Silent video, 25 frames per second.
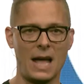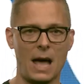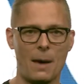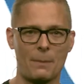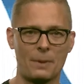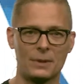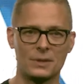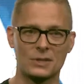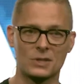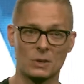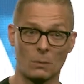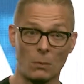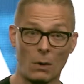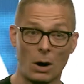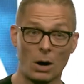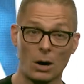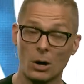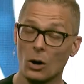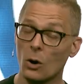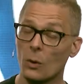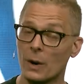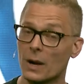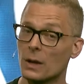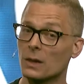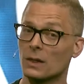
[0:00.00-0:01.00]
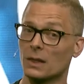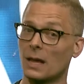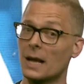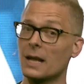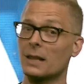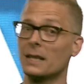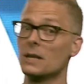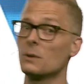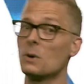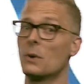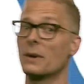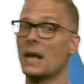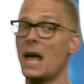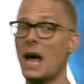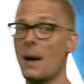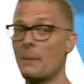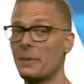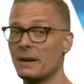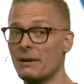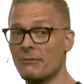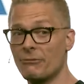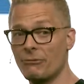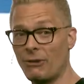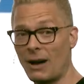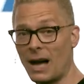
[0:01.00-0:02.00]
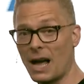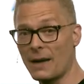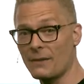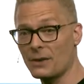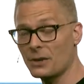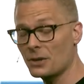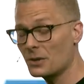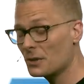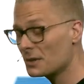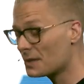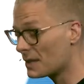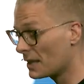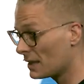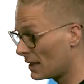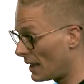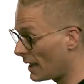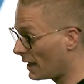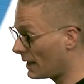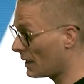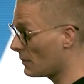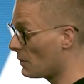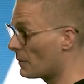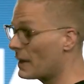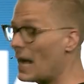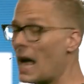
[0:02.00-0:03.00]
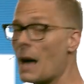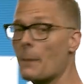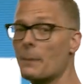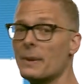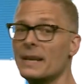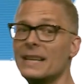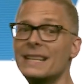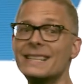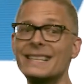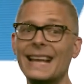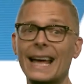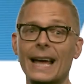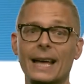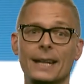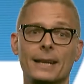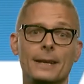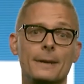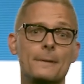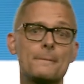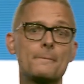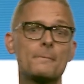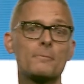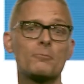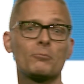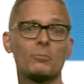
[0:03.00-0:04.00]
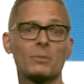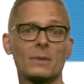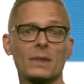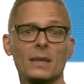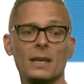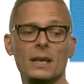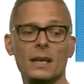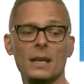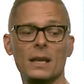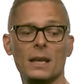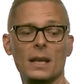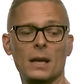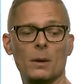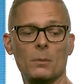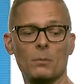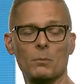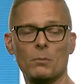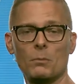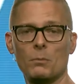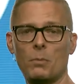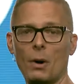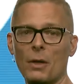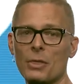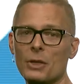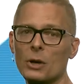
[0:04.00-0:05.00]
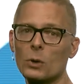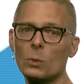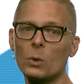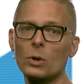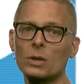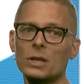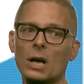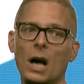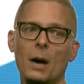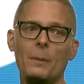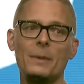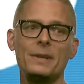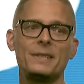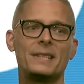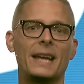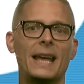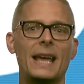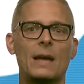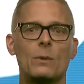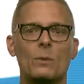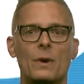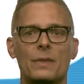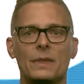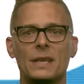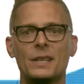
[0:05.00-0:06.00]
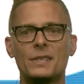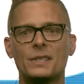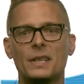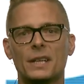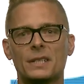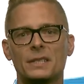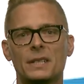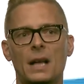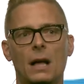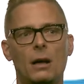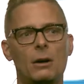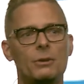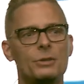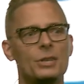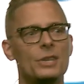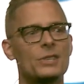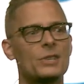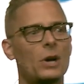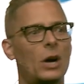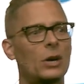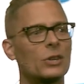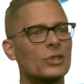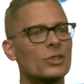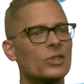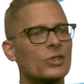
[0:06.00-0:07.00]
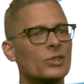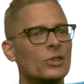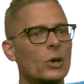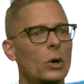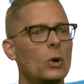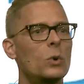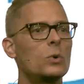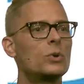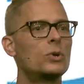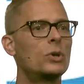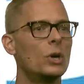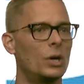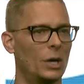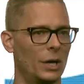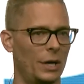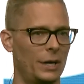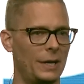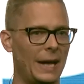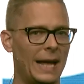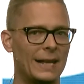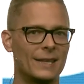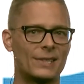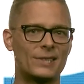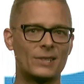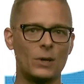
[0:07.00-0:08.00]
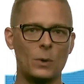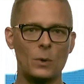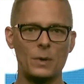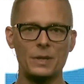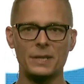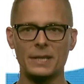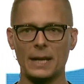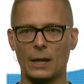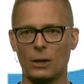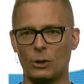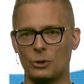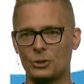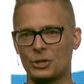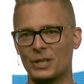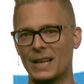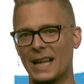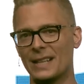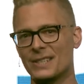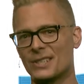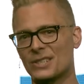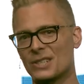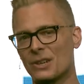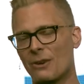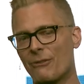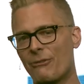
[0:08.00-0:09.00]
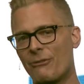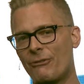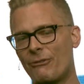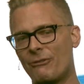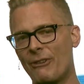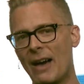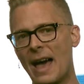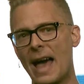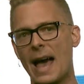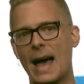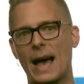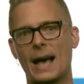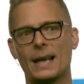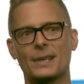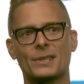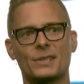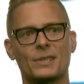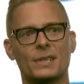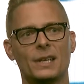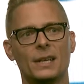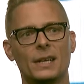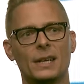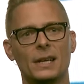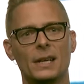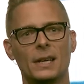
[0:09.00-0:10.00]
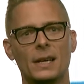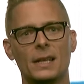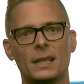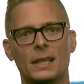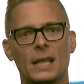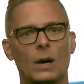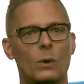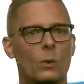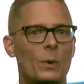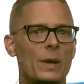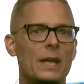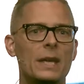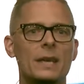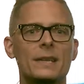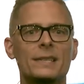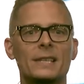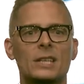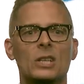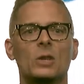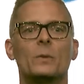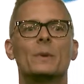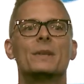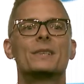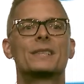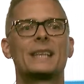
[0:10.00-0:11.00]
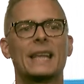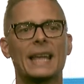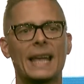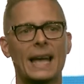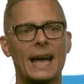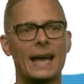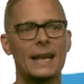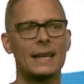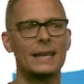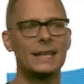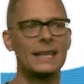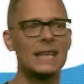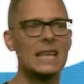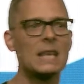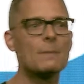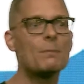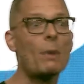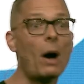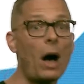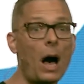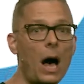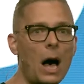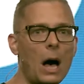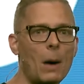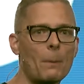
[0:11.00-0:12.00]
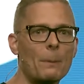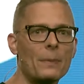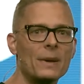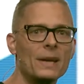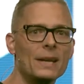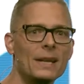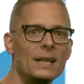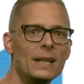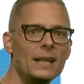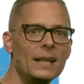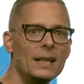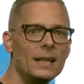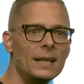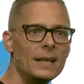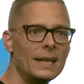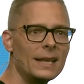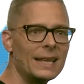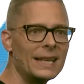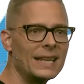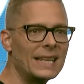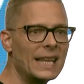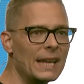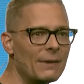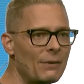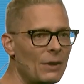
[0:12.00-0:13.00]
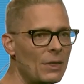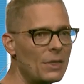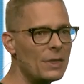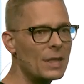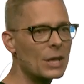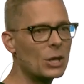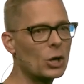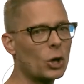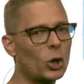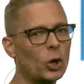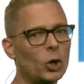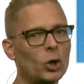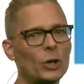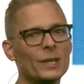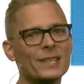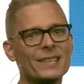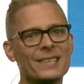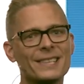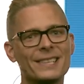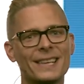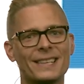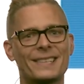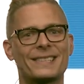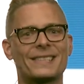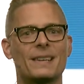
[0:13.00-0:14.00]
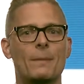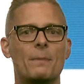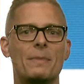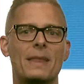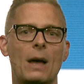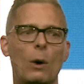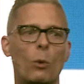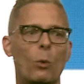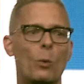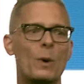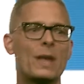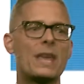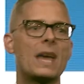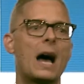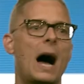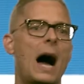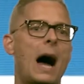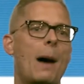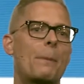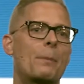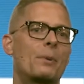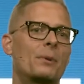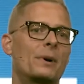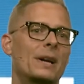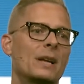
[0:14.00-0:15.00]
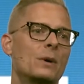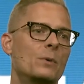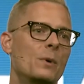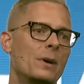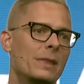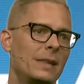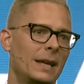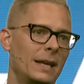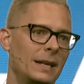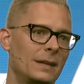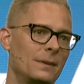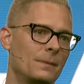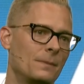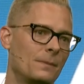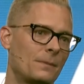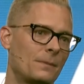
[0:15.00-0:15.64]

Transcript: happen tomorrow, it likely won't happen in five years, it likely won't happen in ten. But there will come a day when these technologies are so good and so intelligent and so fast that we as humans can't keep up given the current system that we operate within.